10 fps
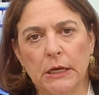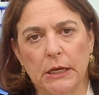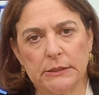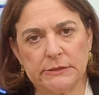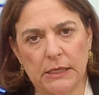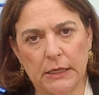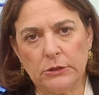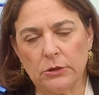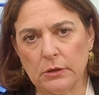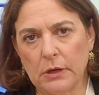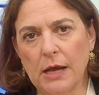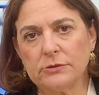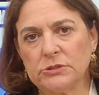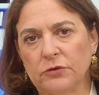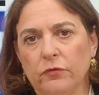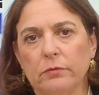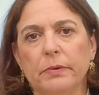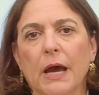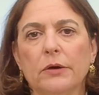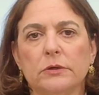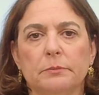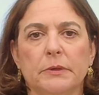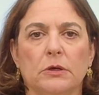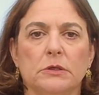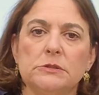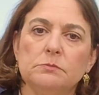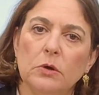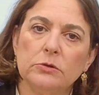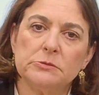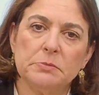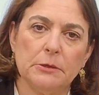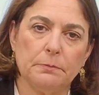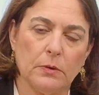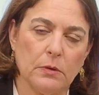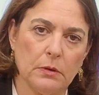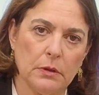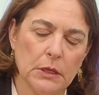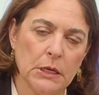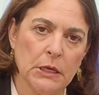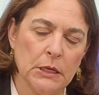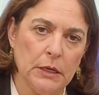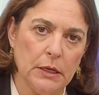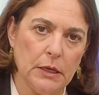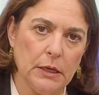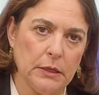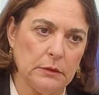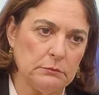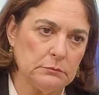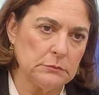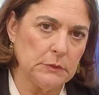is that you're ousted from power, because most people in